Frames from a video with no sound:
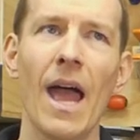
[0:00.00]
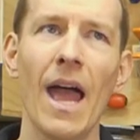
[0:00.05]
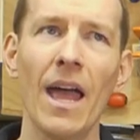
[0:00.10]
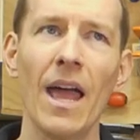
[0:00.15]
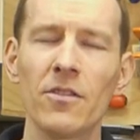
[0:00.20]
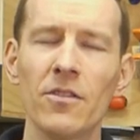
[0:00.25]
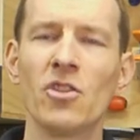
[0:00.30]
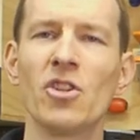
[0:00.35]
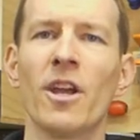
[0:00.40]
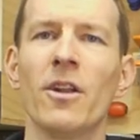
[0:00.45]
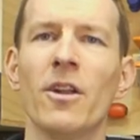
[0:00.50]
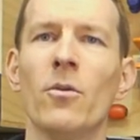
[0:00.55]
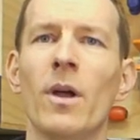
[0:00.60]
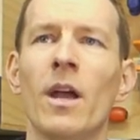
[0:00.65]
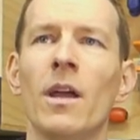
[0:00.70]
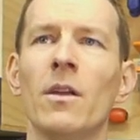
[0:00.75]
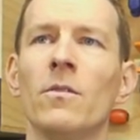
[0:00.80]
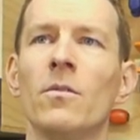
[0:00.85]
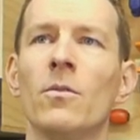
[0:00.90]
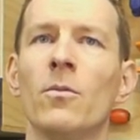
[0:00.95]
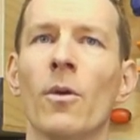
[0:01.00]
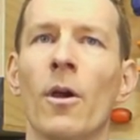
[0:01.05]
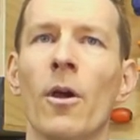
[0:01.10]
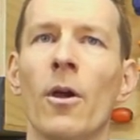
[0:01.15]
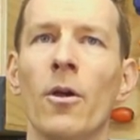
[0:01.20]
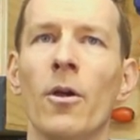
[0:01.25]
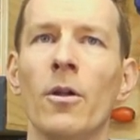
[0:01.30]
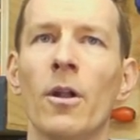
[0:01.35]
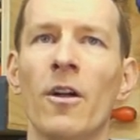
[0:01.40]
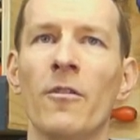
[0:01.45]
as the channel has
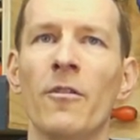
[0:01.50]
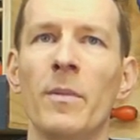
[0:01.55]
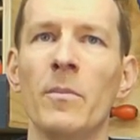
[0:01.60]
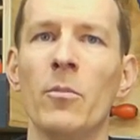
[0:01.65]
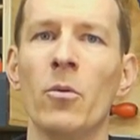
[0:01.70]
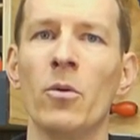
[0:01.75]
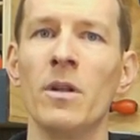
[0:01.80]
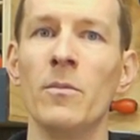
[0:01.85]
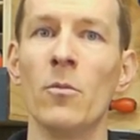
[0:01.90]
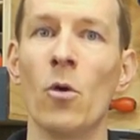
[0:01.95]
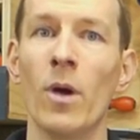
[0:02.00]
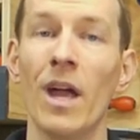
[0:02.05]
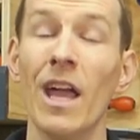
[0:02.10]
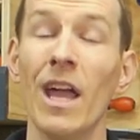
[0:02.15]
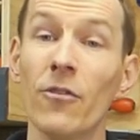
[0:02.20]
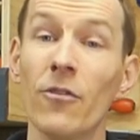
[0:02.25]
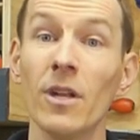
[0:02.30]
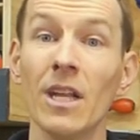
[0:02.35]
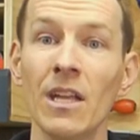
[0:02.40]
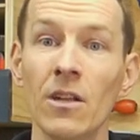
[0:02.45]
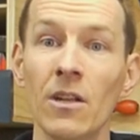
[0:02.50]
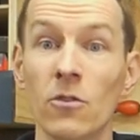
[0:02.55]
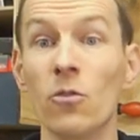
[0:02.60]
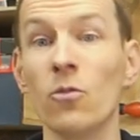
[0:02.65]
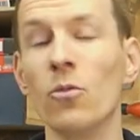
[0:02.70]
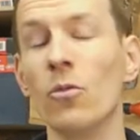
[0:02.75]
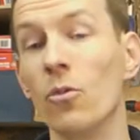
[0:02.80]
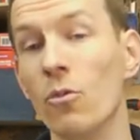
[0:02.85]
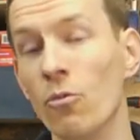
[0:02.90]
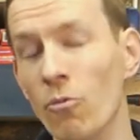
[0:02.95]
grown, I've been putting more effort
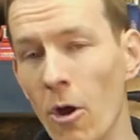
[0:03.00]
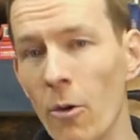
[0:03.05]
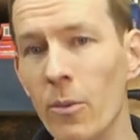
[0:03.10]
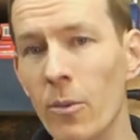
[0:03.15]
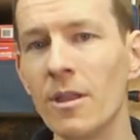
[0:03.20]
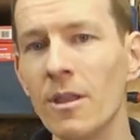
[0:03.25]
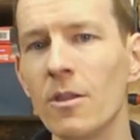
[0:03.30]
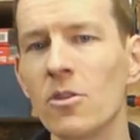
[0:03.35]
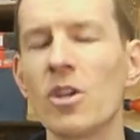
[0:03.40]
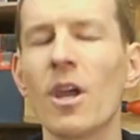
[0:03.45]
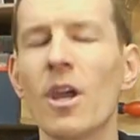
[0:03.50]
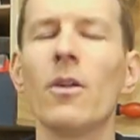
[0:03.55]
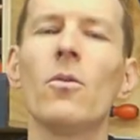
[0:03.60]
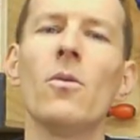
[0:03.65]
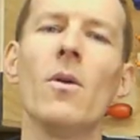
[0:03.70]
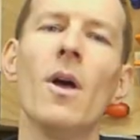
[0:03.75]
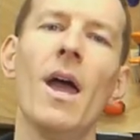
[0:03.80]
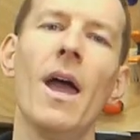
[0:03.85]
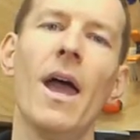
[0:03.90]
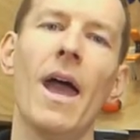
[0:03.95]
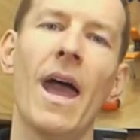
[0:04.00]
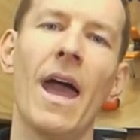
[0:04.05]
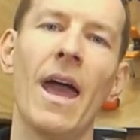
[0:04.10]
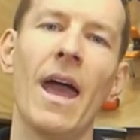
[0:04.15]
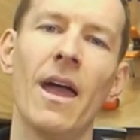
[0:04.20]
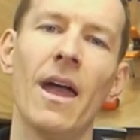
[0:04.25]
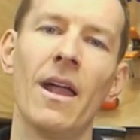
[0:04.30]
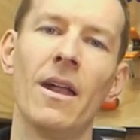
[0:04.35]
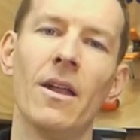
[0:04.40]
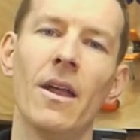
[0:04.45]
into growing the channel,
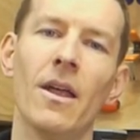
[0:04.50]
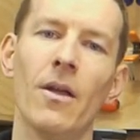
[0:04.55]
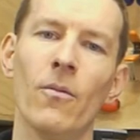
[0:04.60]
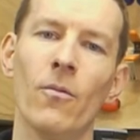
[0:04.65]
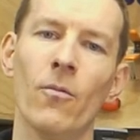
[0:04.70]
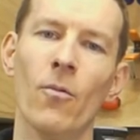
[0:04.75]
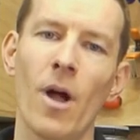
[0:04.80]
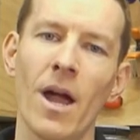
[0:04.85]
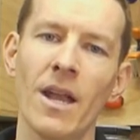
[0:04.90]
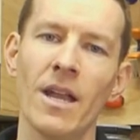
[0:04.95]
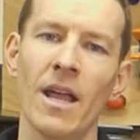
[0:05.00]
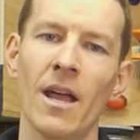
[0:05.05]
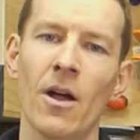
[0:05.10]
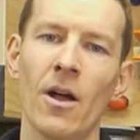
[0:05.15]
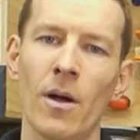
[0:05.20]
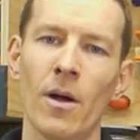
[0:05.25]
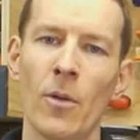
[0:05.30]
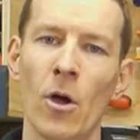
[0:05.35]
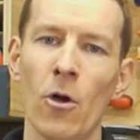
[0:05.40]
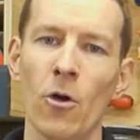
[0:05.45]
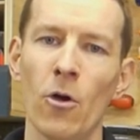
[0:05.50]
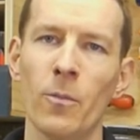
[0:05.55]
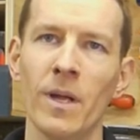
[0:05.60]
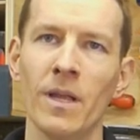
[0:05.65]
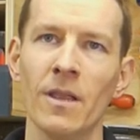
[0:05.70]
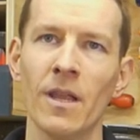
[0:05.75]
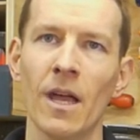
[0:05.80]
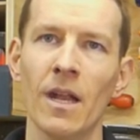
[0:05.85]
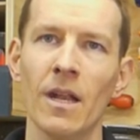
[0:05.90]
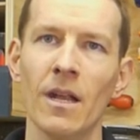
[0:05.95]
and right now I'm
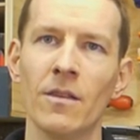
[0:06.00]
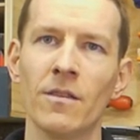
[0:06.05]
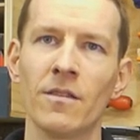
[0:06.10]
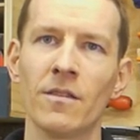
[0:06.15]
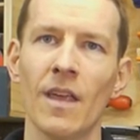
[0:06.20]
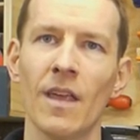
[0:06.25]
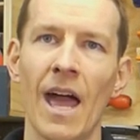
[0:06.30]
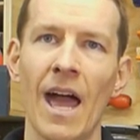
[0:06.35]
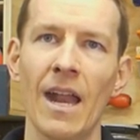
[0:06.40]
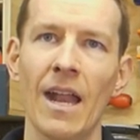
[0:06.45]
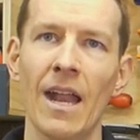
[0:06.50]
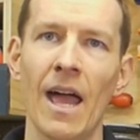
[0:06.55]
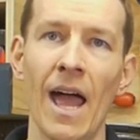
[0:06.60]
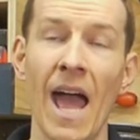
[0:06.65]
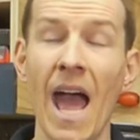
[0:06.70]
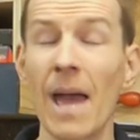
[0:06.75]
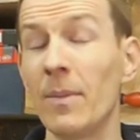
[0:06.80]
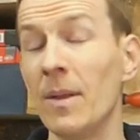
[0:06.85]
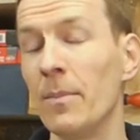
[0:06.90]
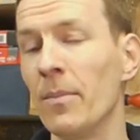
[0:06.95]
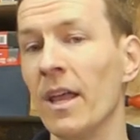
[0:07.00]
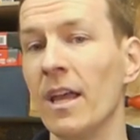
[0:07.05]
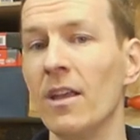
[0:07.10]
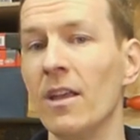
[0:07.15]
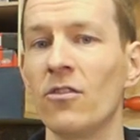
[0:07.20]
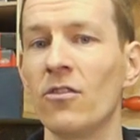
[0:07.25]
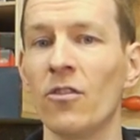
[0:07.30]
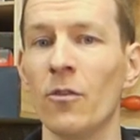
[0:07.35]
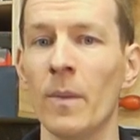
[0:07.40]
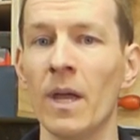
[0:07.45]
hoping that it's at a happy
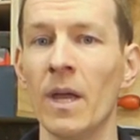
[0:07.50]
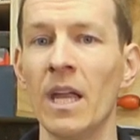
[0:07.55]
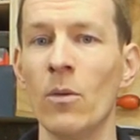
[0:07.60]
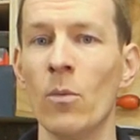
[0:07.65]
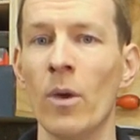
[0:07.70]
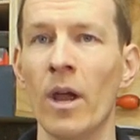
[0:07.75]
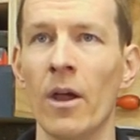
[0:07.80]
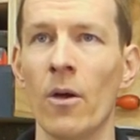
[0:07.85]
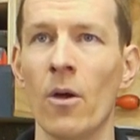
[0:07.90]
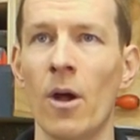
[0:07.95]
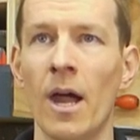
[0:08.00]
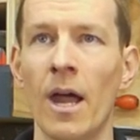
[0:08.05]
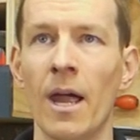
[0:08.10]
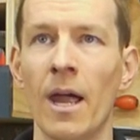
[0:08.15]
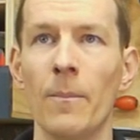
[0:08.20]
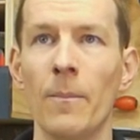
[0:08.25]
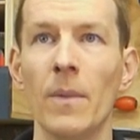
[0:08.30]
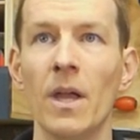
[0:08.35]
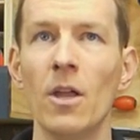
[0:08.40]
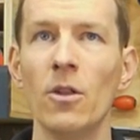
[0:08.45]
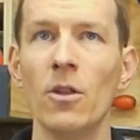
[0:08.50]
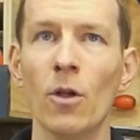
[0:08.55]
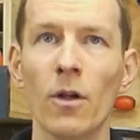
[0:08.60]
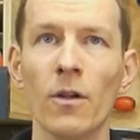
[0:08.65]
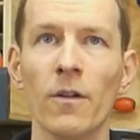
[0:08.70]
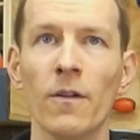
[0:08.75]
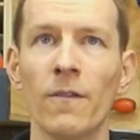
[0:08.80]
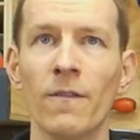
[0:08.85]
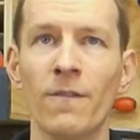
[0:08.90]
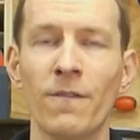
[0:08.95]
place for me where I'm
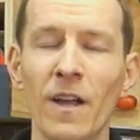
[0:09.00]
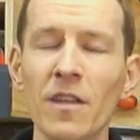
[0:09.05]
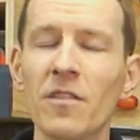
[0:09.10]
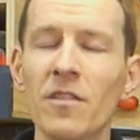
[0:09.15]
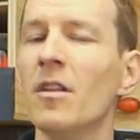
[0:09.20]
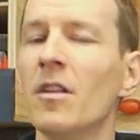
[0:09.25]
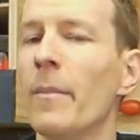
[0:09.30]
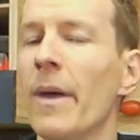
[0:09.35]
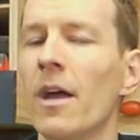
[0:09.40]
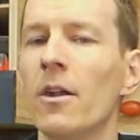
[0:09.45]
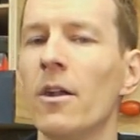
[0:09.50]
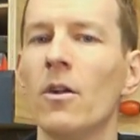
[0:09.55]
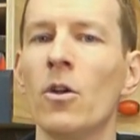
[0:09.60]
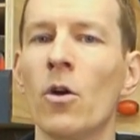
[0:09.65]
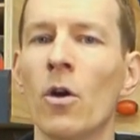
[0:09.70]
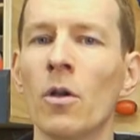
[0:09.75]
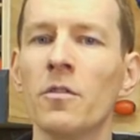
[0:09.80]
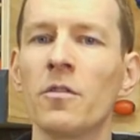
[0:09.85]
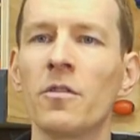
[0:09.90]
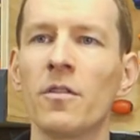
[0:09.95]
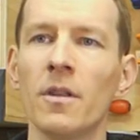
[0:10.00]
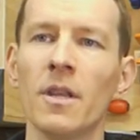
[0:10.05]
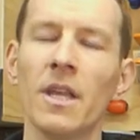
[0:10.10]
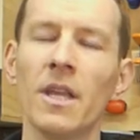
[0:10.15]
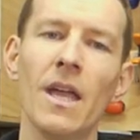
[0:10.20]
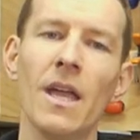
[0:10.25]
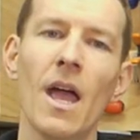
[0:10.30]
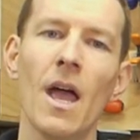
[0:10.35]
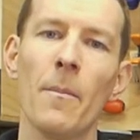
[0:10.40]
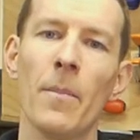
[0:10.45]
not fussing about it
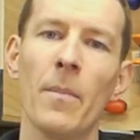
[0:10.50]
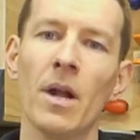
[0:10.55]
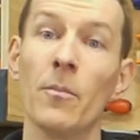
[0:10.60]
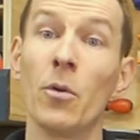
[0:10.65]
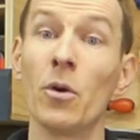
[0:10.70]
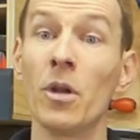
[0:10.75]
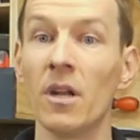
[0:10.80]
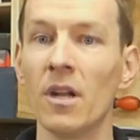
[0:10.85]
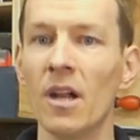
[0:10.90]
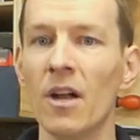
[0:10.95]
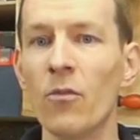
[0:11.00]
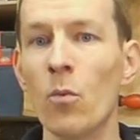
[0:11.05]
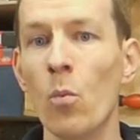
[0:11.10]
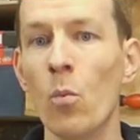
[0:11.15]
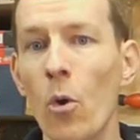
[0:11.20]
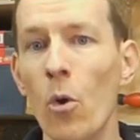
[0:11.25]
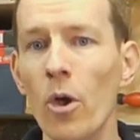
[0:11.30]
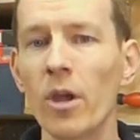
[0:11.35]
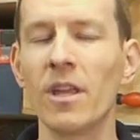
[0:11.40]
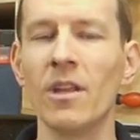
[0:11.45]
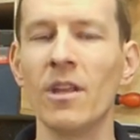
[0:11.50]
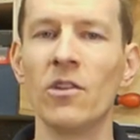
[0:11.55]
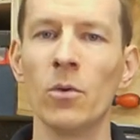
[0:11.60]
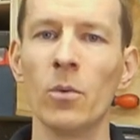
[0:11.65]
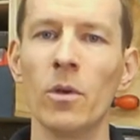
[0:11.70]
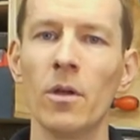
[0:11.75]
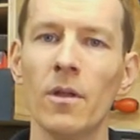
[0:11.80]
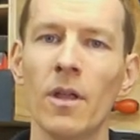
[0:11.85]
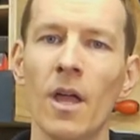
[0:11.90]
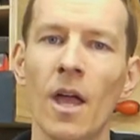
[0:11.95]
constantly, but I'm putting enough work
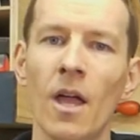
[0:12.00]
into it